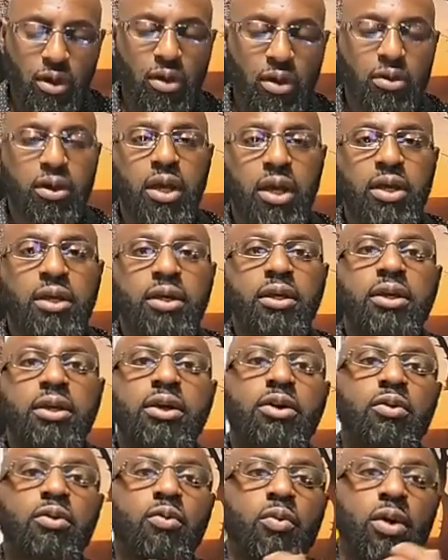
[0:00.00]
Okay,
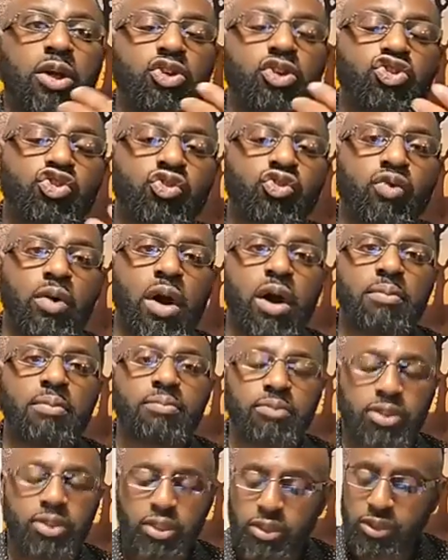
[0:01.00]
when
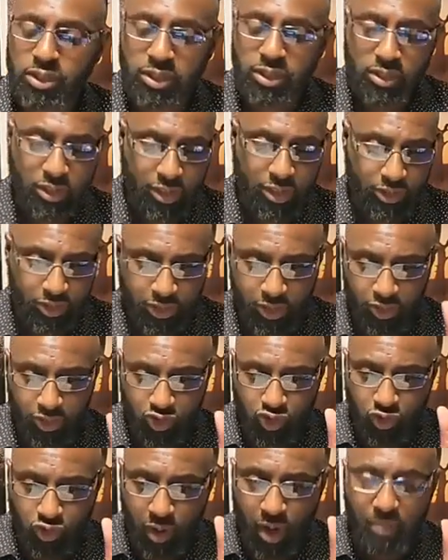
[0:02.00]
Trump, this is the
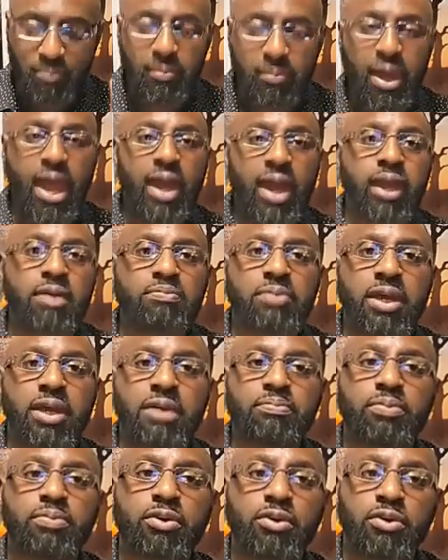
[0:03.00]
Trump MAGA
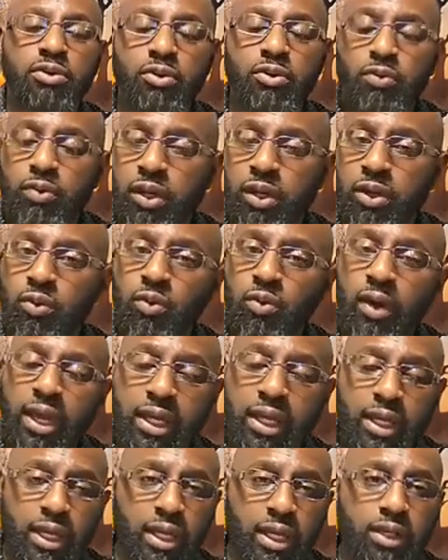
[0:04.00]
people, the
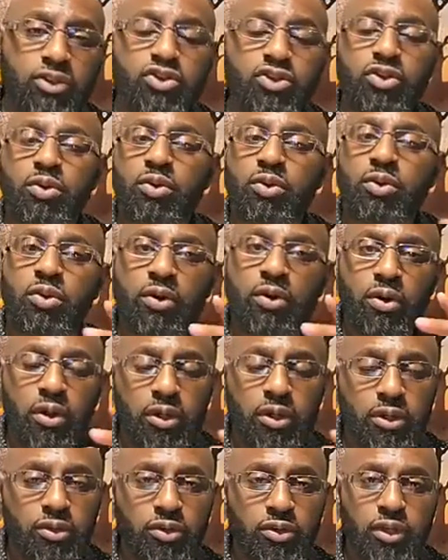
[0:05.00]
reawakening tour,
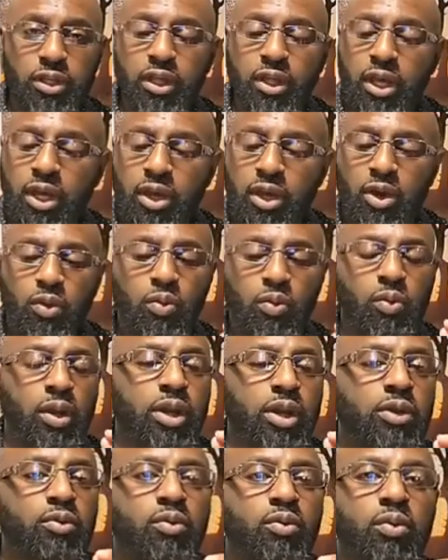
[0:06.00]
and
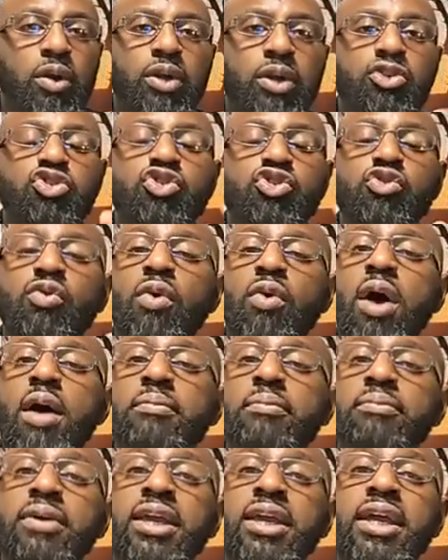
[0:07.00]
when
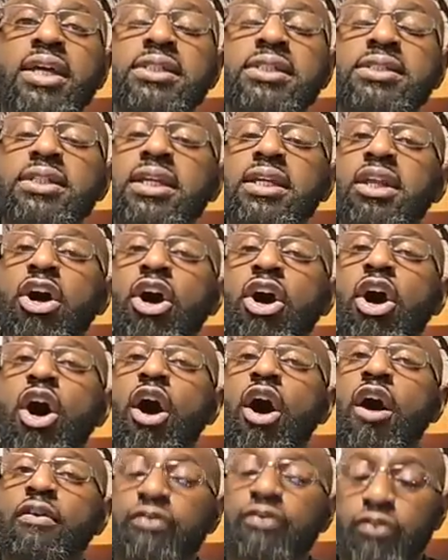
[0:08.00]
Trump gets into
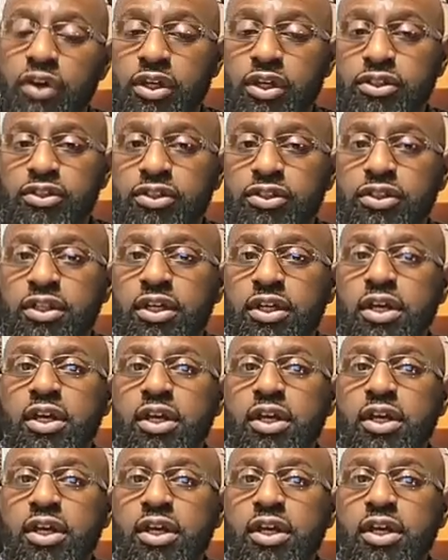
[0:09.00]
office,